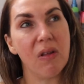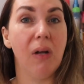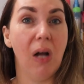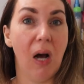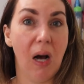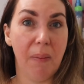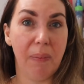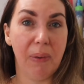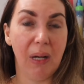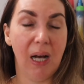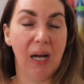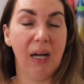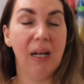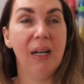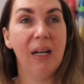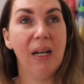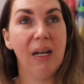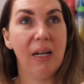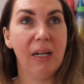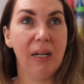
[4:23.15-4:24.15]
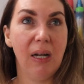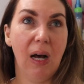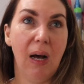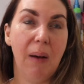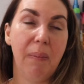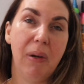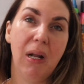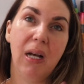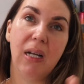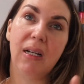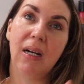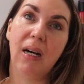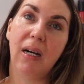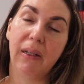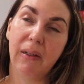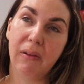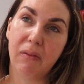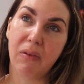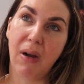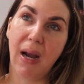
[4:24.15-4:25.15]
Nabla,
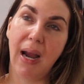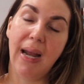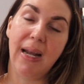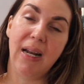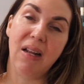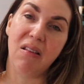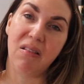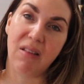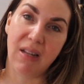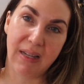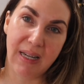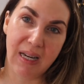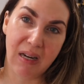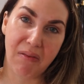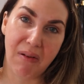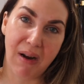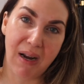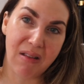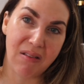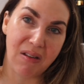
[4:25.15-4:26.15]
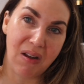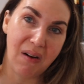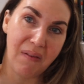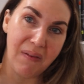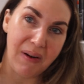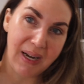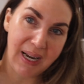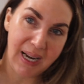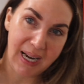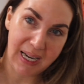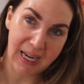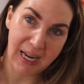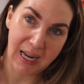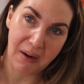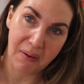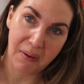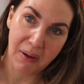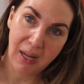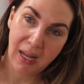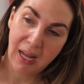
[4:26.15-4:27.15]
Coloured Rain and Sydney Grace are in here
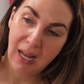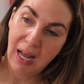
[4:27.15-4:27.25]
now.